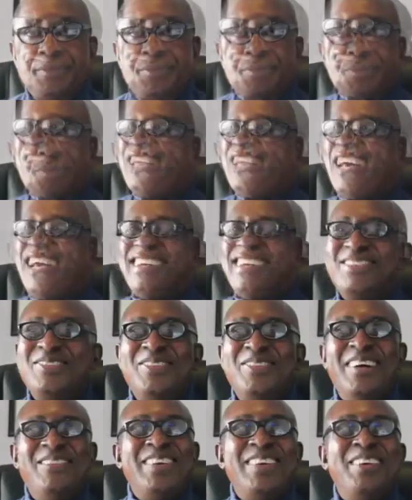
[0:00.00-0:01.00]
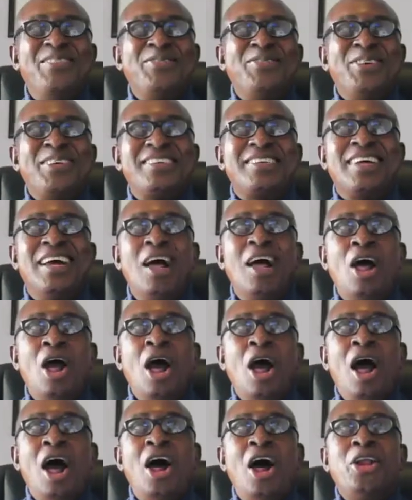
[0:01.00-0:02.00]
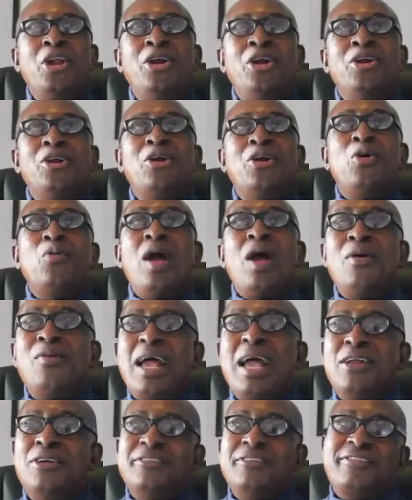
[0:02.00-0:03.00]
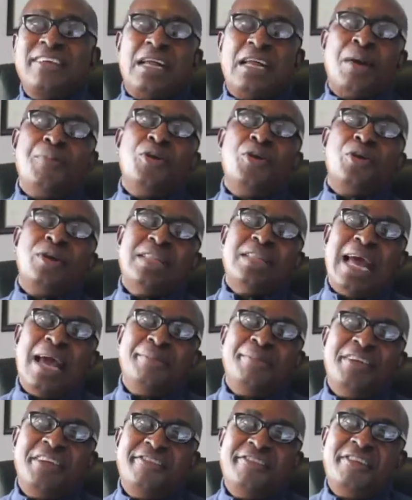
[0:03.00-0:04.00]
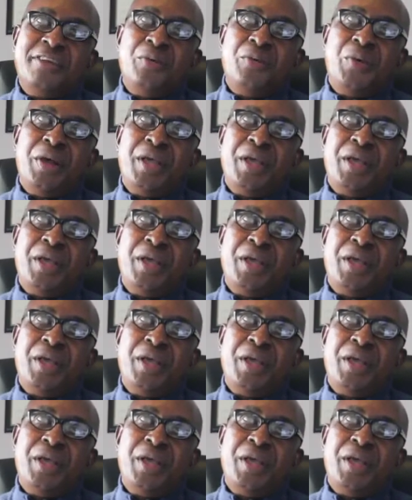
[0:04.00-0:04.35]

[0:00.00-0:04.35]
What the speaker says: Scared, my foot. No, we are not scared. Look, the MDC,